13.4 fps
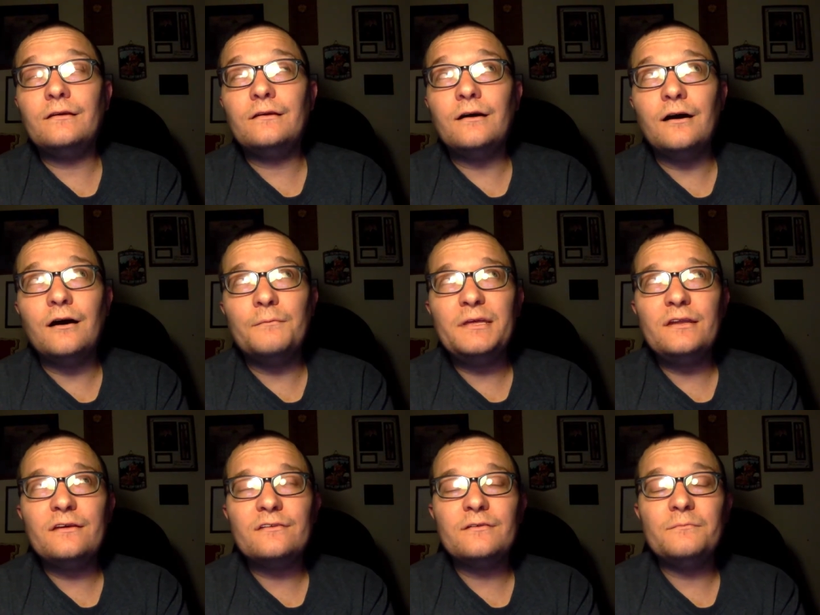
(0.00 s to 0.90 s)

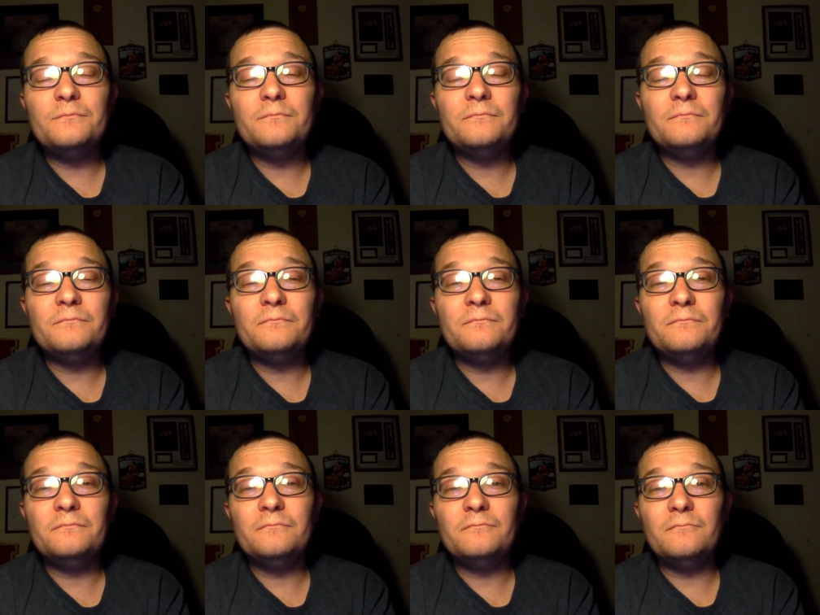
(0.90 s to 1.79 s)
communism
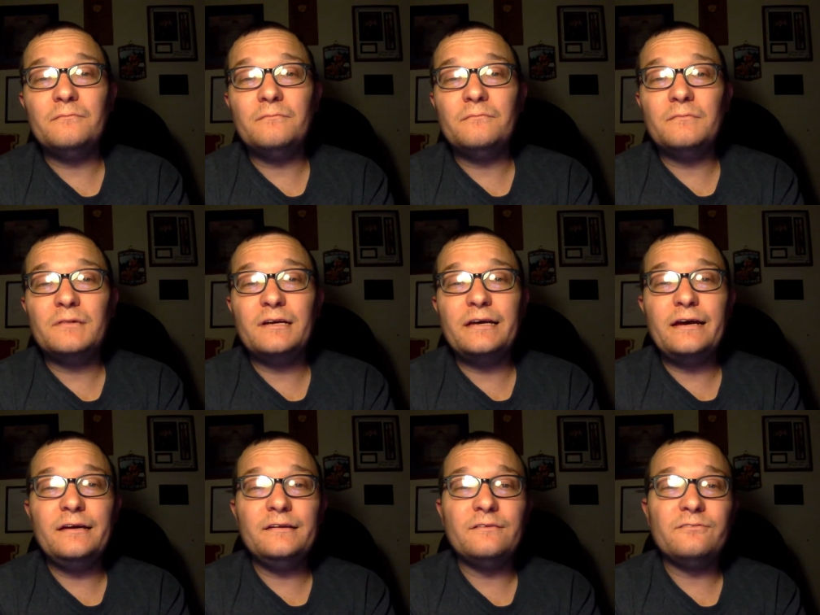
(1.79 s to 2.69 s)

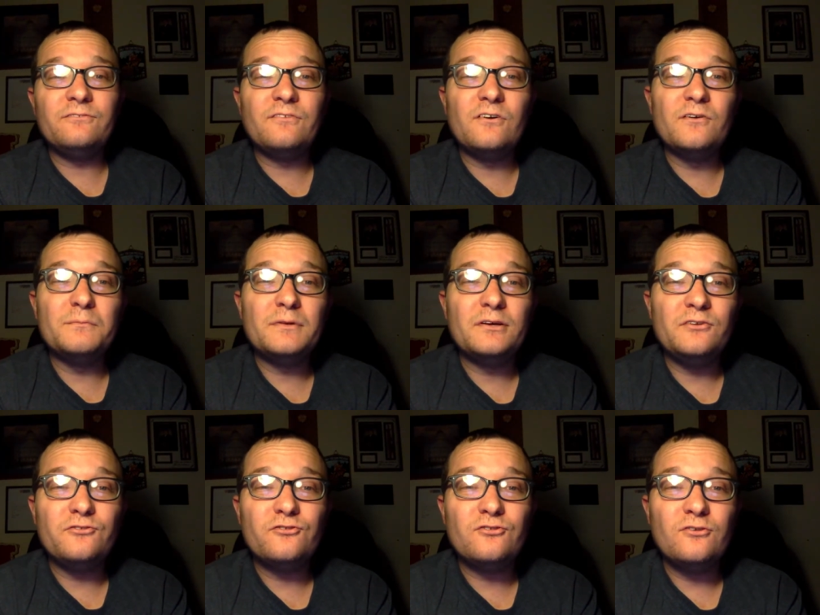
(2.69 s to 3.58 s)
gained a firm
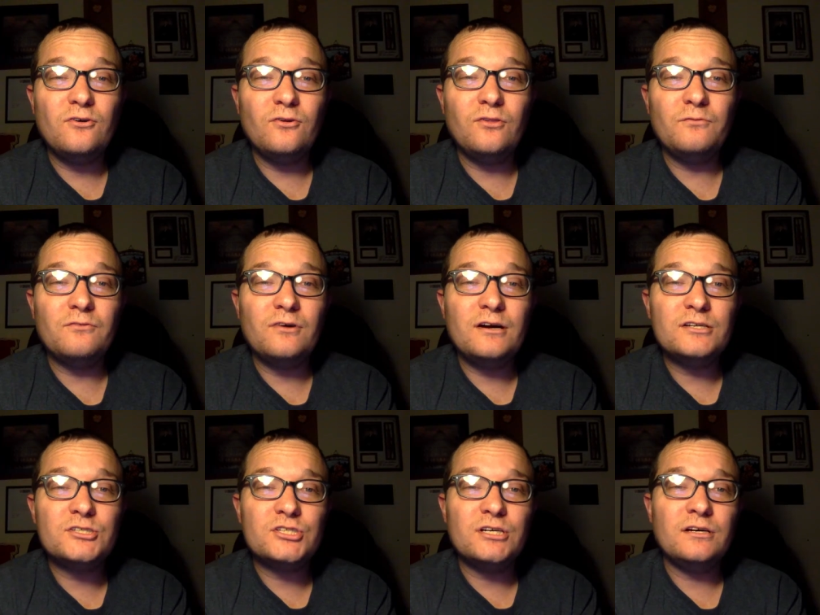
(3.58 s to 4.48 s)
control of
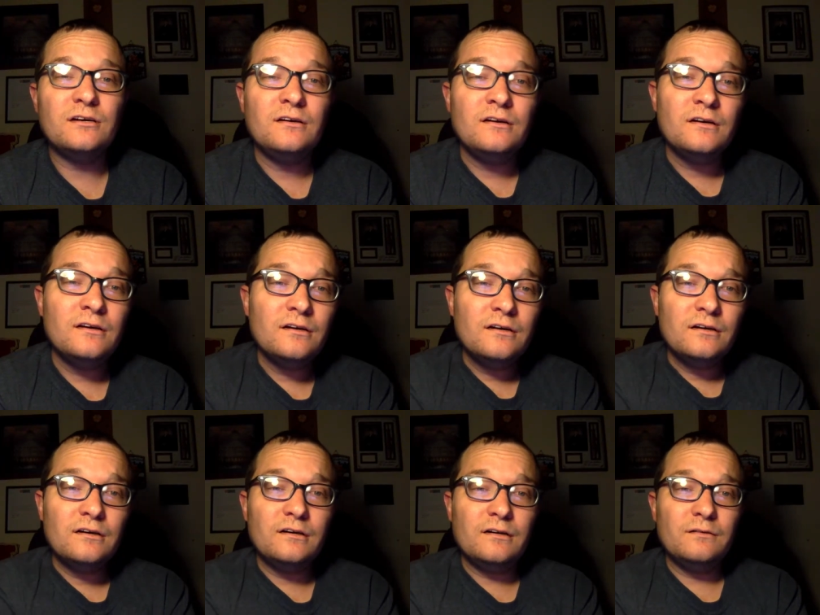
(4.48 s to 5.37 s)
Russia,
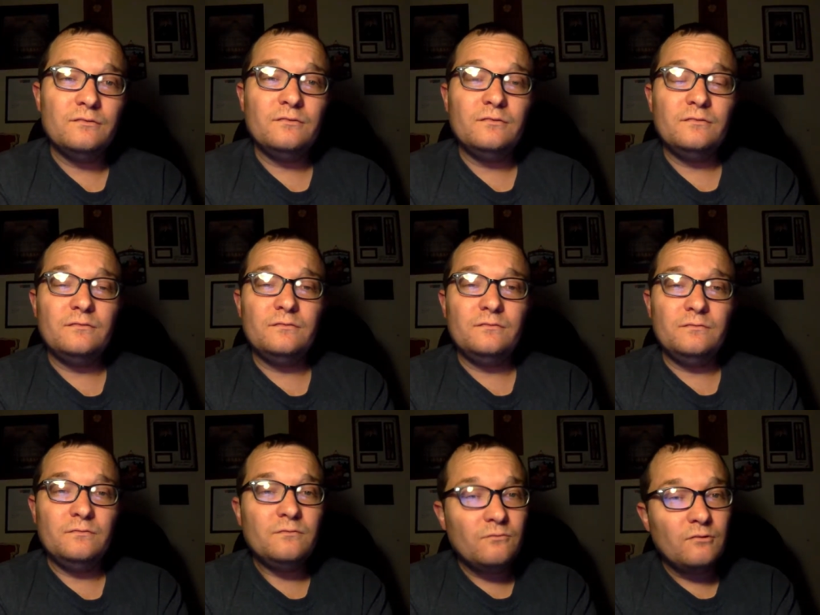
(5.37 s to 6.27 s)
uh,
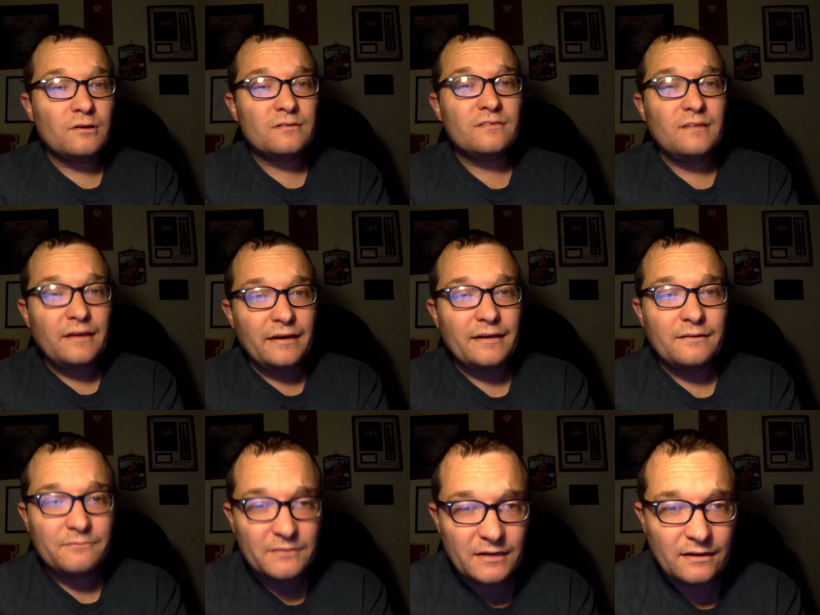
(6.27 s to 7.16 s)
was the head
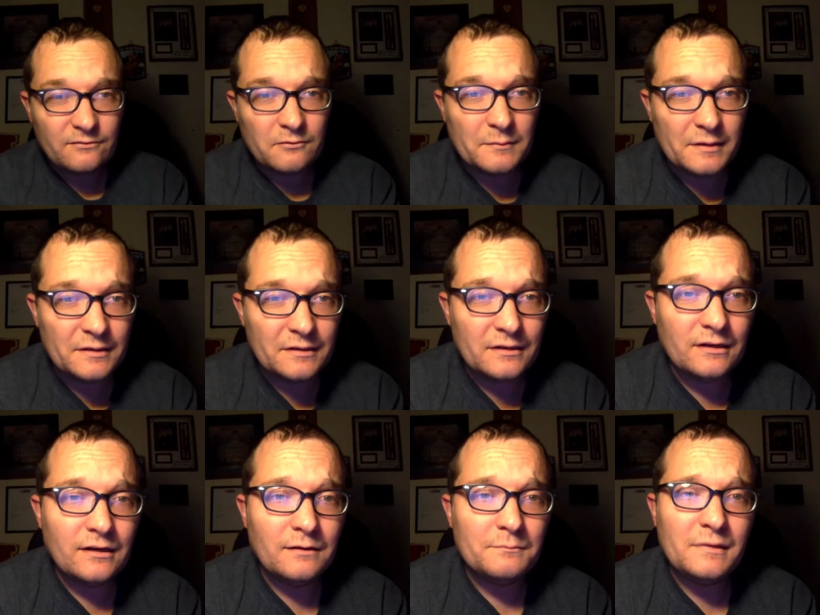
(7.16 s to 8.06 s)
of government.
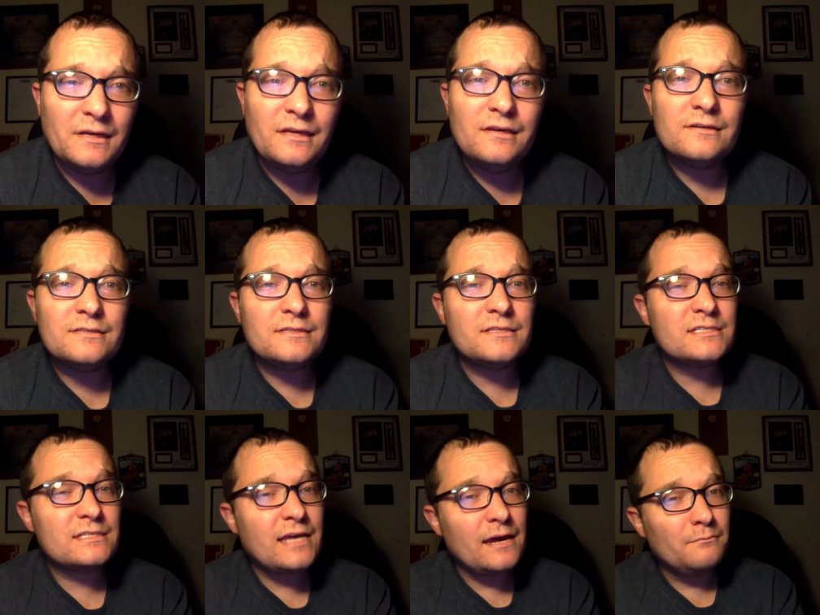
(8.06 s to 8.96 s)
Uh, he
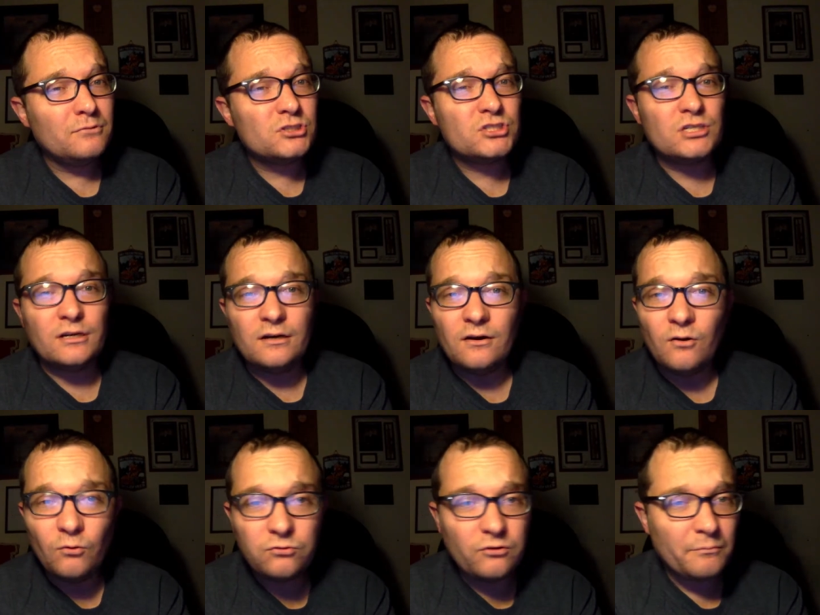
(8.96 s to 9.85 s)
established a
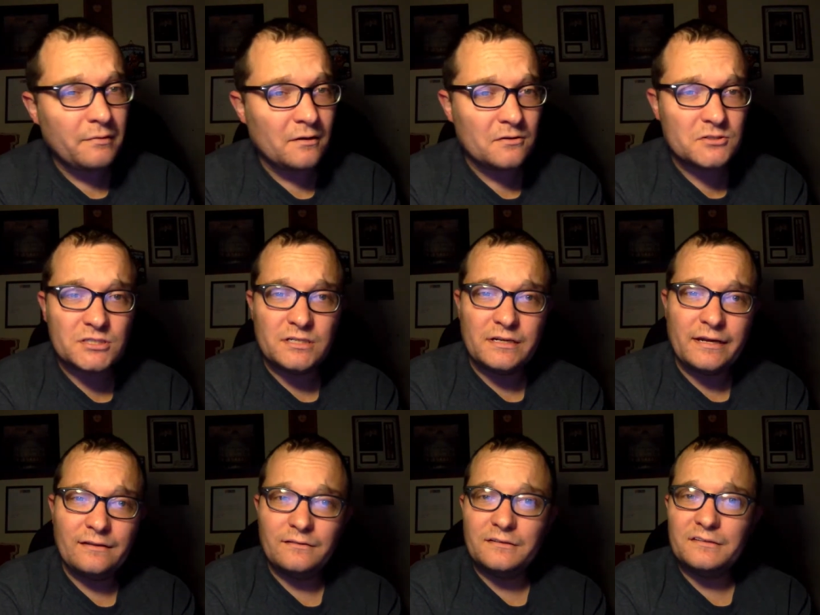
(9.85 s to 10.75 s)
cult of
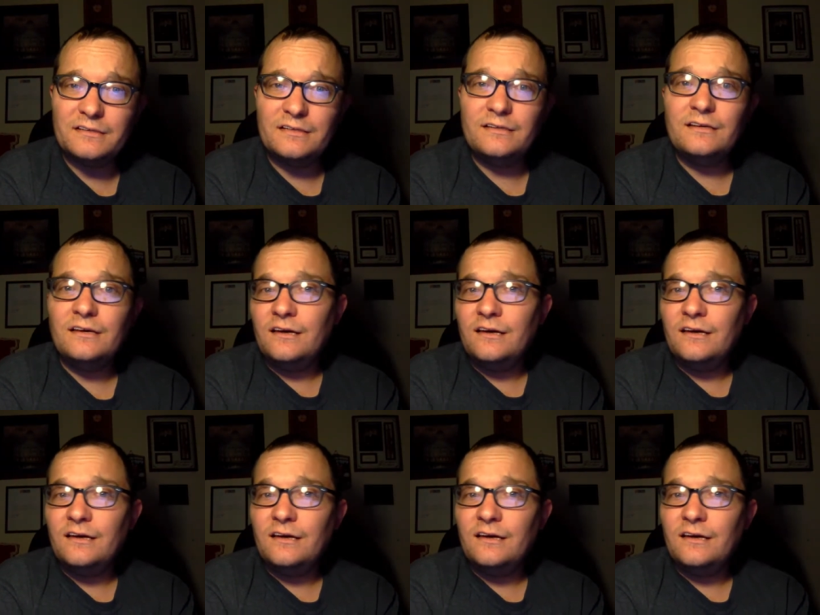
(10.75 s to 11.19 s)
personality